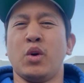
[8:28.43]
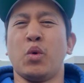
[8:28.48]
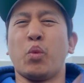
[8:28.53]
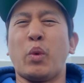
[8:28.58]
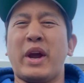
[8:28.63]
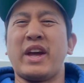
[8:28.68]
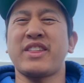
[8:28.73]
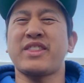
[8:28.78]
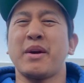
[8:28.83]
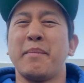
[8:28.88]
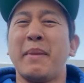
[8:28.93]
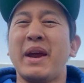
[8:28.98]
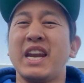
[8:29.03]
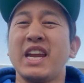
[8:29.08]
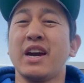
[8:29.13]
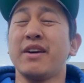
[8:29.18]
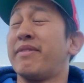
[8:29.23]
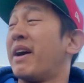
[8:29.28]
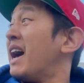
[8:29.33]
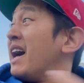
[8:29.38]
with many
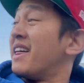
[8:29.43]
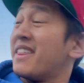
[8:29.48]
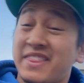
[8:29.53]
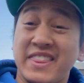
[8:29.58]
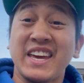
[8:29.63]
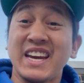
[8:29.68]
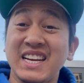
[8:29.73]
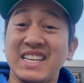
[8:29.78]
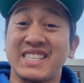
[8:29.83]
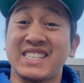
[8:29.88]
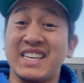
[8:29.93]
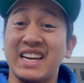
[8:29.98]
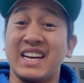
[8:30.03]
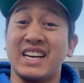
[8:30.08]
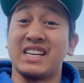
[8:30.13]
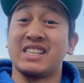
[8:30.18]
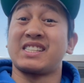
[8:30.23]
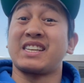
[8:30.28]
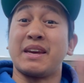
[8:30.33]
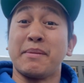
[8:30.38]
of these
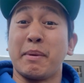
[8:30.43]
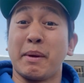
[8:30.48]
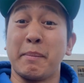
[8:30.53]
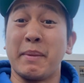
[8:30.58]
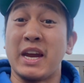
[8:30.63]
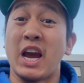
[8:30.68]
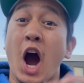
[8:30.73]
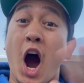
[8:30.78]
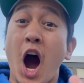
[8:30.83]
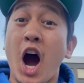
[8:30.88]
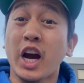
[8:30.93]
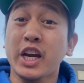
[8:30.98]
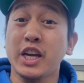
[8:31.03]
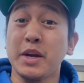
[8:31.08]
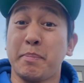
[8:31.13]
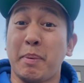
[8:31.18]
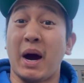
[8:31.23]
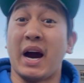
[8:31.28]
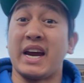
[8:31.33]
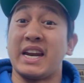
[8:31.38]
things keeping me
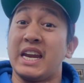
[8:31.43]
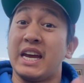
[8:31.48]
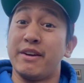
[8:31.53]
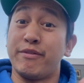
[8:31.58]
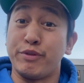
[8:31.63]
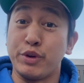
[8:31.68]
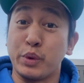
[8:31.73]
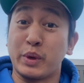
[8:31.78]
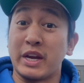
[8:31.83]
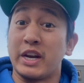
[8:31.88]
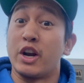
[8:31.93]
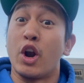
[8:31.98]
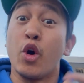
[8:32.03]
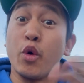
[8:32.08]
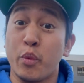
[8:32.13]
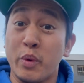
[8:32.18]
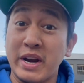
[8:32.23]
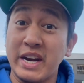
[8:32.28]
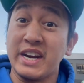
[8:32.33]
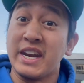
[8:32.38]
occupied if you can
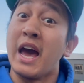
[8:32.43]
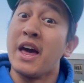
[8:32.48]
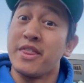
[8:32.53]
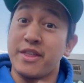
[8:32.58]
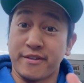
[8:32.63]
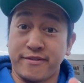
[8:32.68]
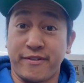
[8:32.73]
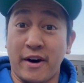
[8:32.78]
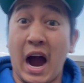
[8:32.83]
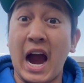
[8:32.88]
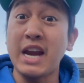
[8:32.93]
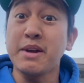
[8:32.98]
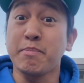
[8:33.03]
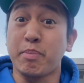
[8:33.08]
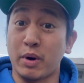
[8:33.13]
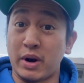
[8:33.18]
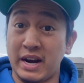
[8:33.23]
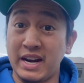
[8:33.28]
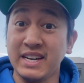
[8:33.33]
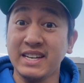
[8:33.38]
read the fine
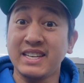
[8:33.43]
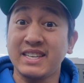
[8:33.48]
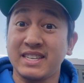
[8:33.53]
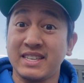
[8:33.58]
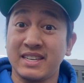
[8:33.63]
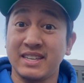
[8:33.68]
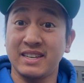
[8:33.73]
print,